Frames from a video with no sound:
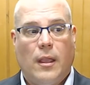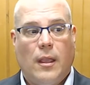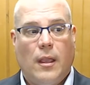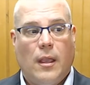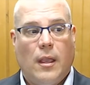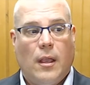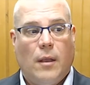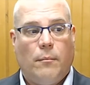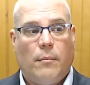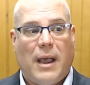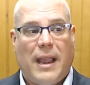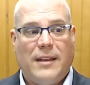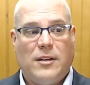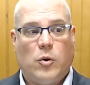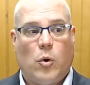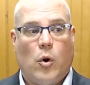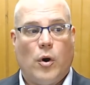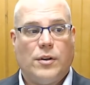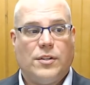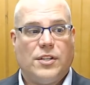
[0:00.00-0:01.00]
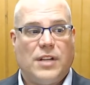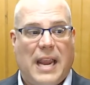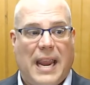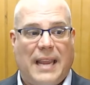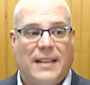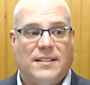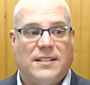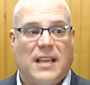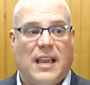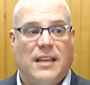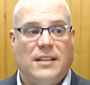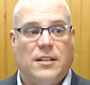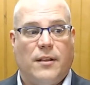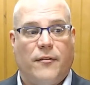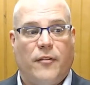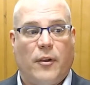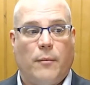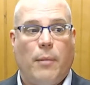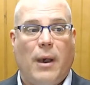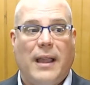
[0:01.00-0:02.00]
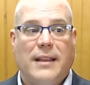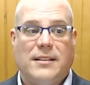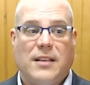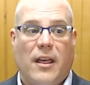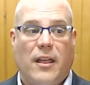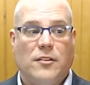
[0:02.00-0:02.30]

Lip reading: PyTorch and Scientific Python